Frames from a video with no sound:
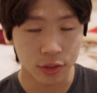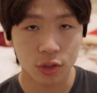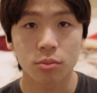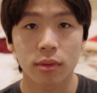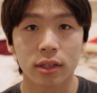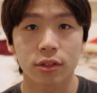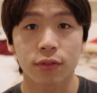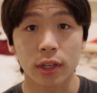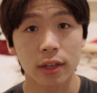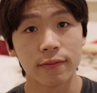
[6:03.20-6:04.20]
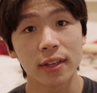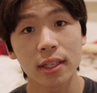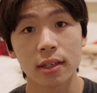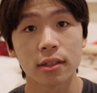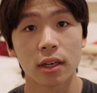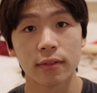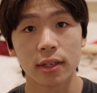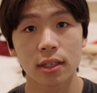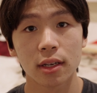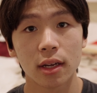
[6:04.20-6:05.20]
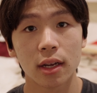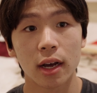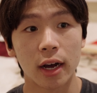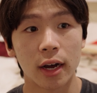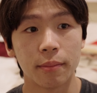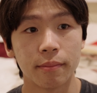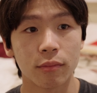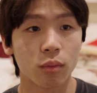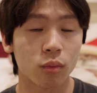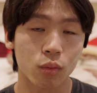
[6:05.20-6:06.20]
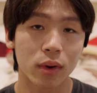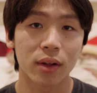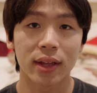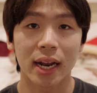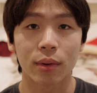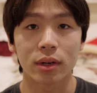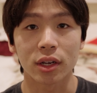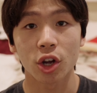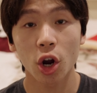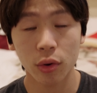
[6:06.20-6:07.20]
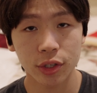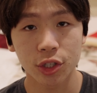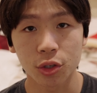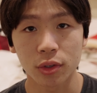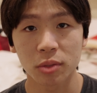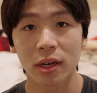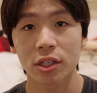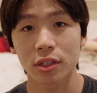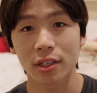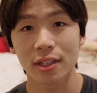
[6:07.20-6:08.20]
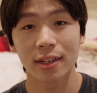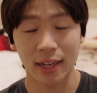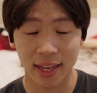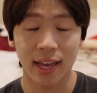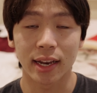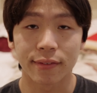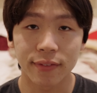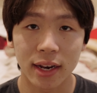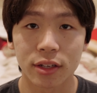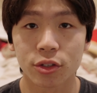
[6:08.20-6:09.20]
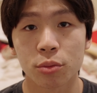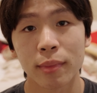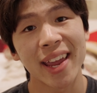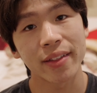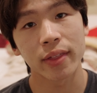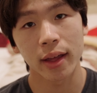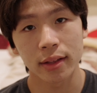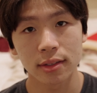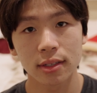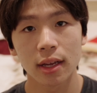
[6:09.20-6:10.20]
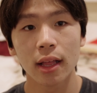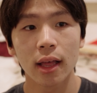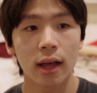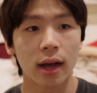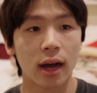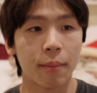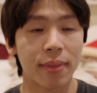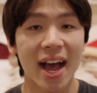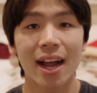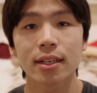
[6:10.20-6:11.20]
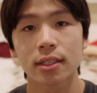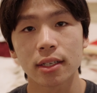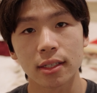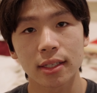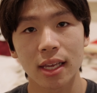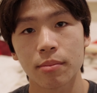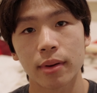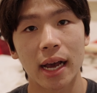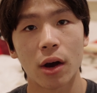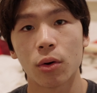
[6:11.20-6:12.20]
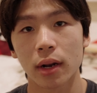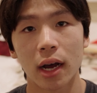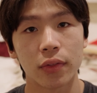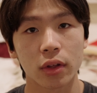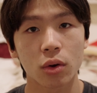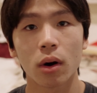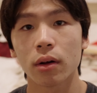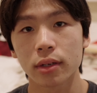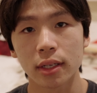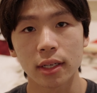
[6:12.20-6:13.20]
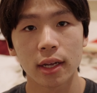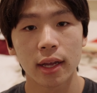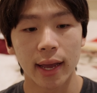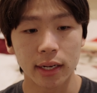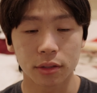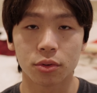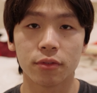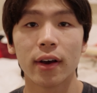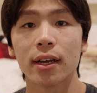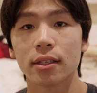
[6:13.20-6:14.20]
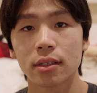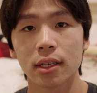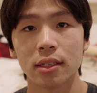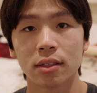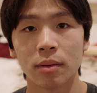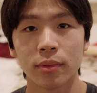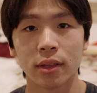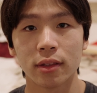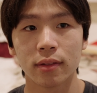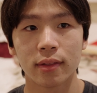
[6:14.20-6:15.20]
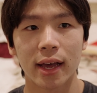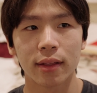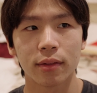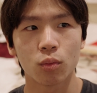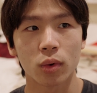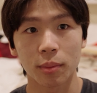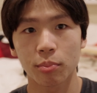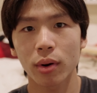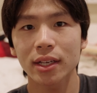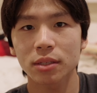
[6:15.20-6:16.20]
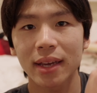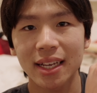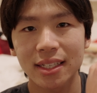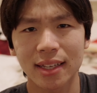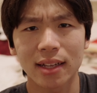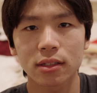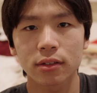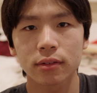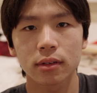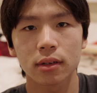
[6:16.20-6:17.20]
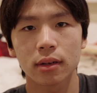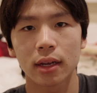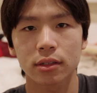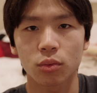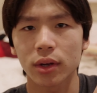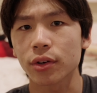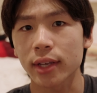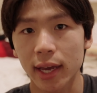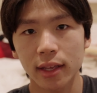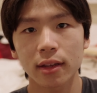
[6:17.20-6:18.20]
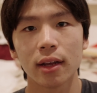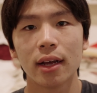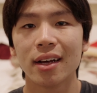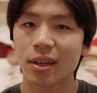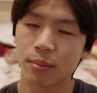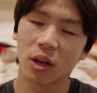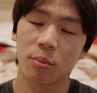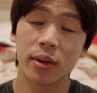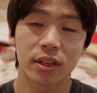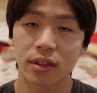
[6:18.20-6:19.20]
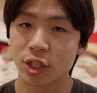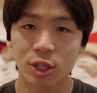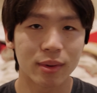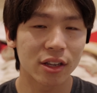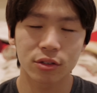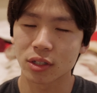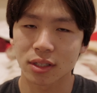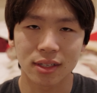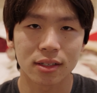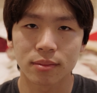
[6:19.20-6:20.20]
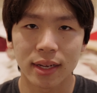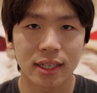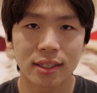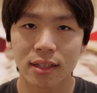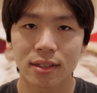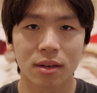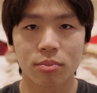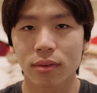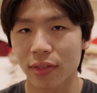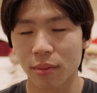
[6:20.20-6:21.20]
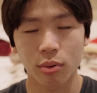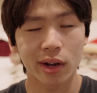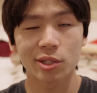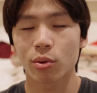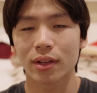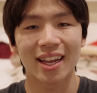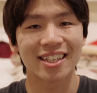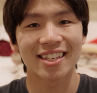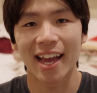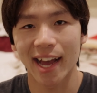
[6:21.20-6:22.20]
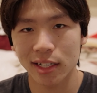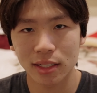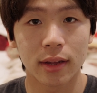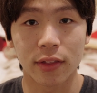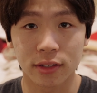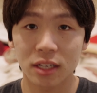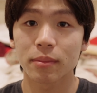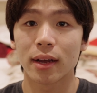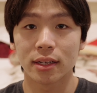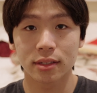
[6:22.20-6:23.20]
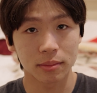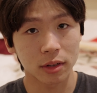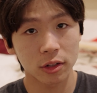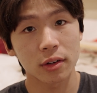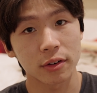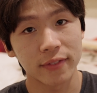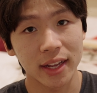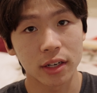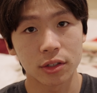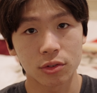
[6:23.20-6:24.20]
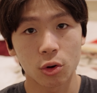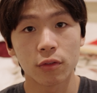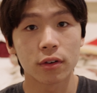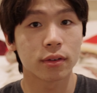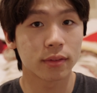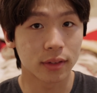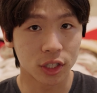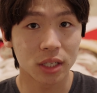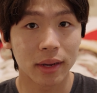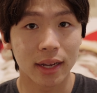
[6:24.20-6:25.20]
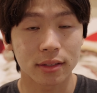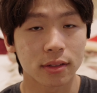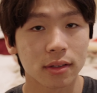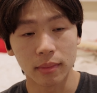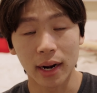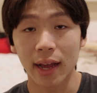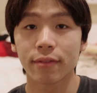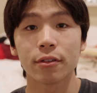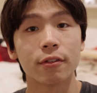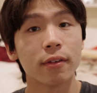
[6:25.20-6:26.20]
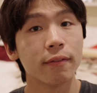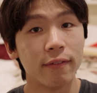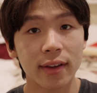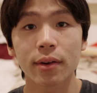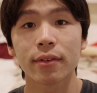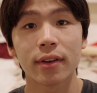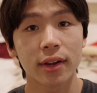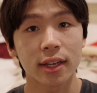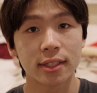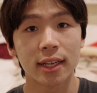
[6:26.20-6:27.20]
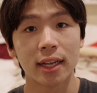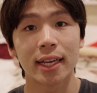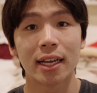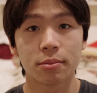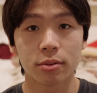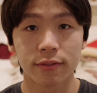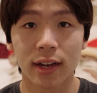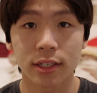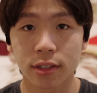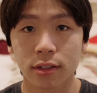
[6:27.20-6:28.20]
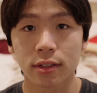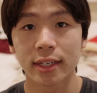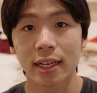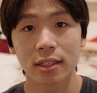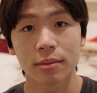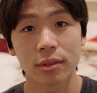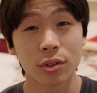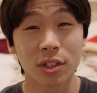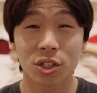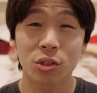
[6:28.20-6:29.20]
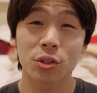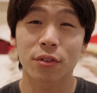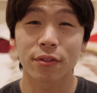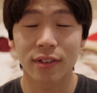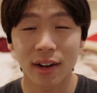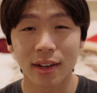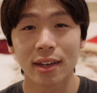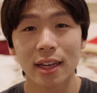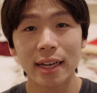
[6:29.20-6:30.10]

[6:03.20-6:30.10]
zoom lens for the convenience of it. Well, then I would encourage you, especially, again, if that is your main lens, not to skimp out on the quality and to invest in something where the price makes sense as to what you're getting. In my opinion, the G Master just doesn't make sense at the price point that it's at. And the Sigma has some clear advantages over the G Master, but I feel very, very content as a professional and as someone who just shoots for fun